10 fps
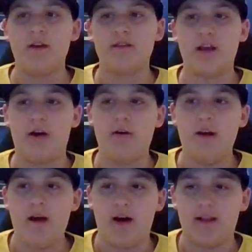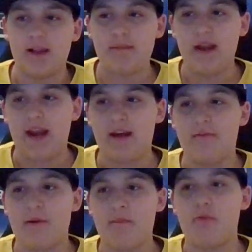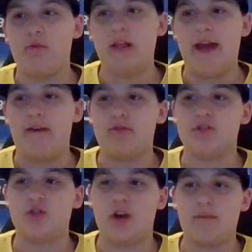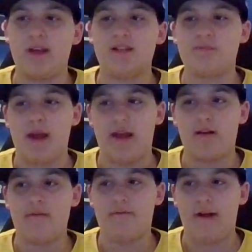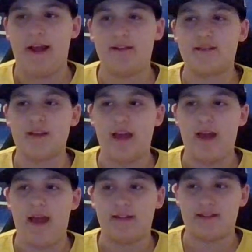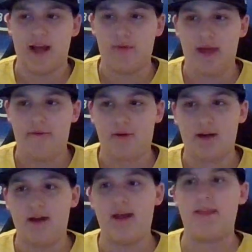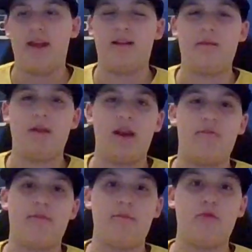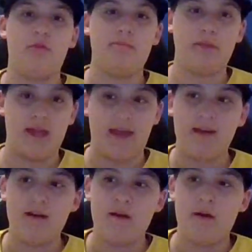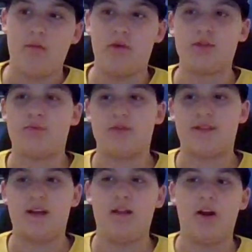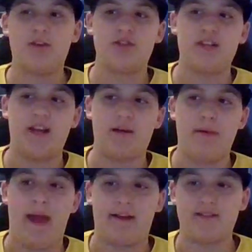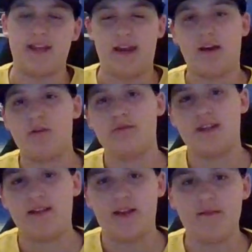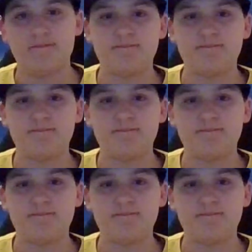So, eliminated from Pool A was Germany, Spain, France, and South Africa. And then eliminated from Pool B was Brazil, Argentina, Pakistan, and New Zealand.